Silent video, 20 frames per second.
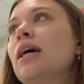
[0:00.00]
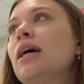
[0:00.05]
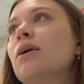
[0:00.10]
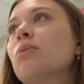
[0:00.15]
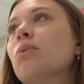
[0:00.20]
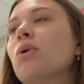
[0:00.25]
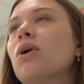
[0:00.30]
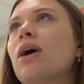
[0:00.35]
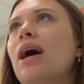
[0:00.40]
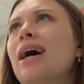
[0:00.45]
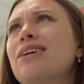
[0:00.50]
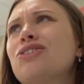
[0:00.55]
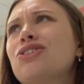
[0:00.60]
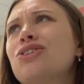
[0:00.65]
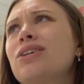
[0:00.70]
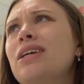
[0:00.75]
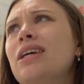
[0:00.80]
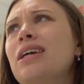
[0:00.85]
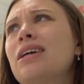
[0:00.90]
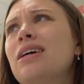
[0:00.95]
well,
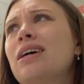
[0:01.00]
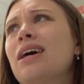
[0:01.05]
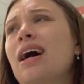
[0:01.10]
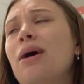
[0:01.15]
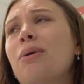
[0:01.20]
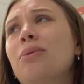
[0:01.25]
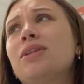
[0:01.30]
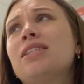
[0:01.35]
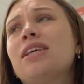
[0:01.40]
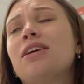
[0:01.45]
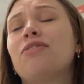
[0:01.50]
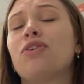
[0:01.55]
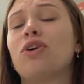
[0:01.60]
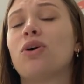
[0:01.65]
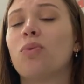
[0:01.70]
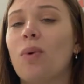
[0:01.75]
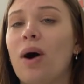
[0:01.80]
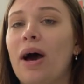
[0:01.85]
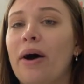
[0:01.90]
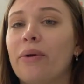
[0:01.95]
actually, I would say for
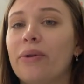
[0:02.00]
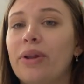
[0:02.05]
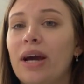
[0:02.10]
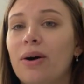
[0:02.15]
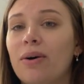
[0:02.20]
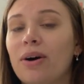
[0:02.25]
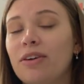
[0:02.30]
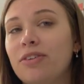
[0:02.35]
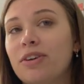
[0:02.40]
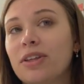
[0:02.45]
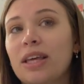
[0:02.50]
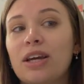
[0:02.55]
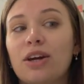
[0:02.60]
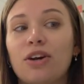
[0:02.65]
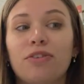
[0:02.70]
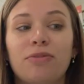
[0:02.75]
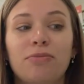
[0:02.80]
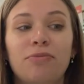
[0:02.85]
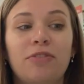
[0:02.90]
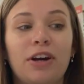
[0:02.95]
a while now, I feel like
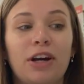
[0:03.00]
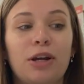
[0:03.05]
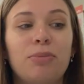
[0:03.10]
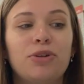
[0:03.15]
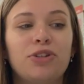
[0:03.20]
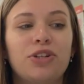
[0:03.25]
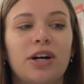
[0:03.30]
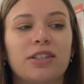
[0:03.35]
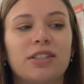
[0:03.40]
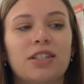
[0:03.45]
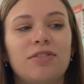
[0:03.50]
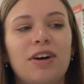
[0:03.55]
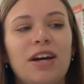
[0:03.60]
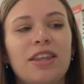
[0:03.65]
are very productive.